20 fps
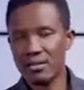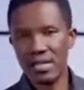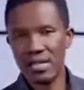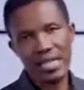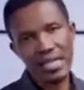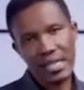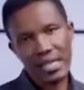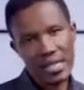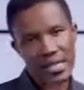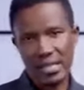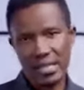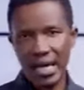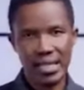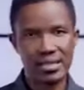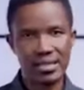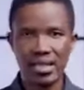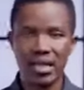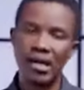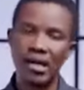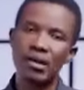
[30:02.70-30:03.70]
thinking
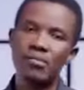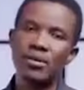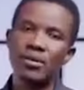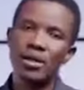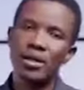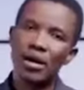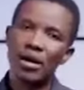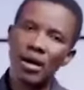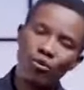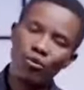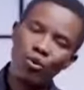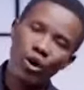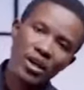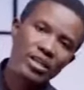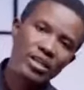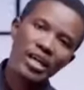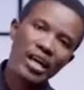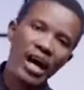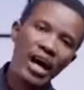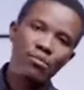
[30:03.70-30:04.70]
that
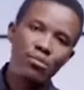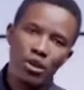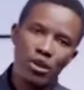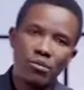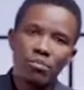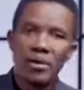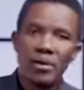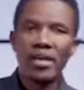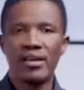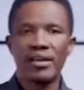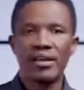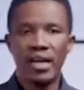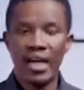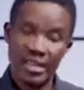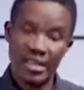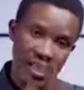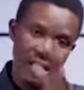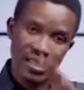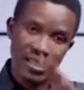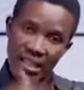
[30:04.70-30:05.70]
one day I'm going to pay,
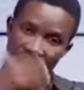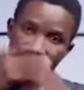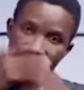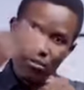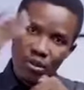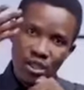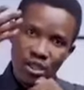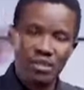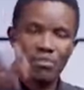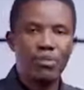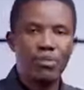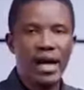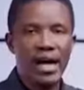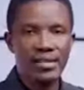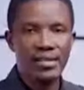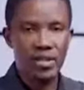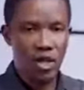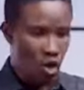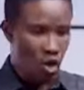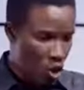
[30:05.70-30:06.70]
and then the thing
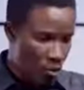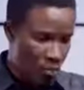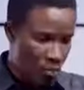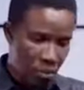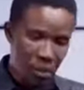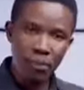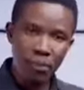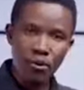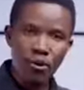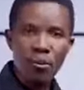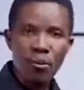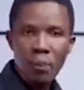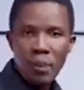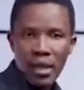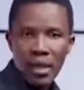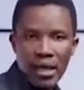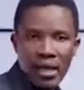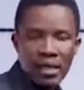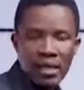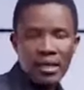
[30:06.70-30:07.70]
multiplies. Or people
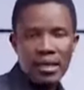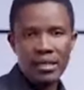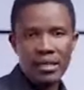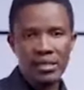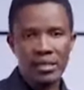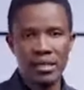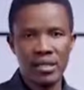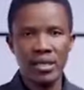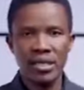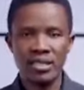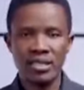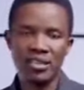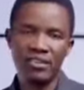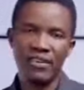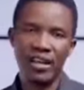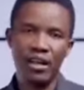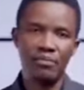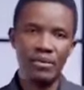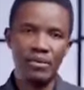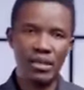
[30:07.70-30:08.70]
in the
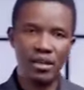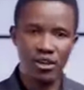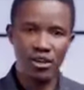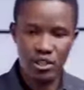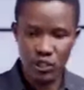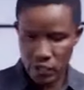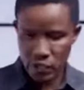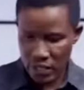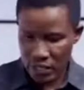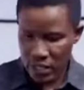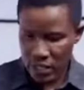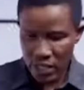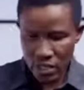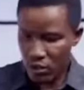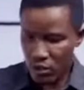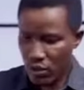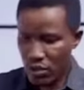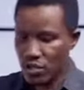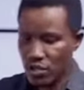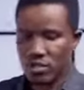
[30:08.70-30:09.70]
developing countries
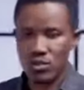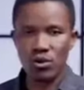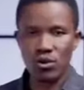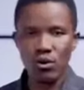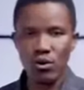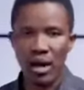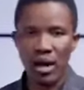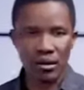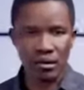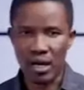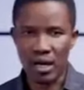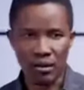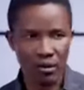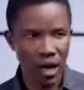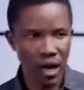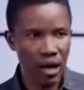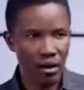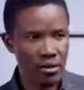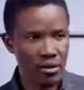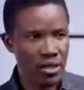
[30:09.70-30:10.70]
who will just go
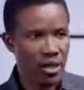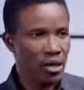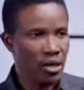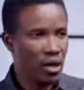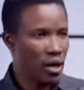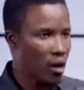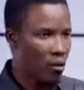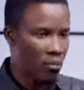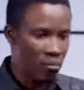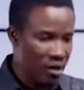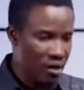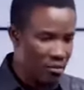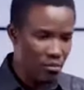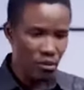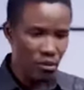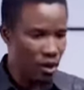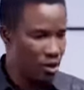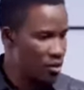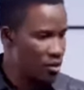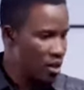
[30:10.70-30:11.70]
around
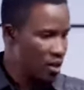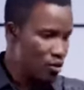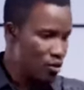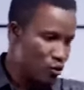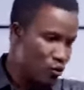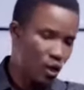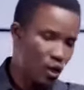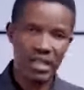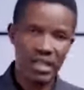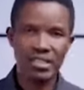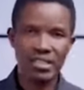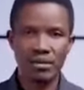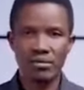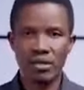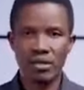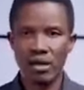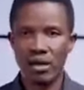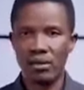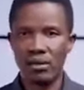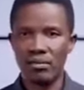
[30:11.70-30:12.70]
mid-month, you've
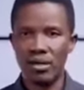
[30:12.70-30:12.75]
collected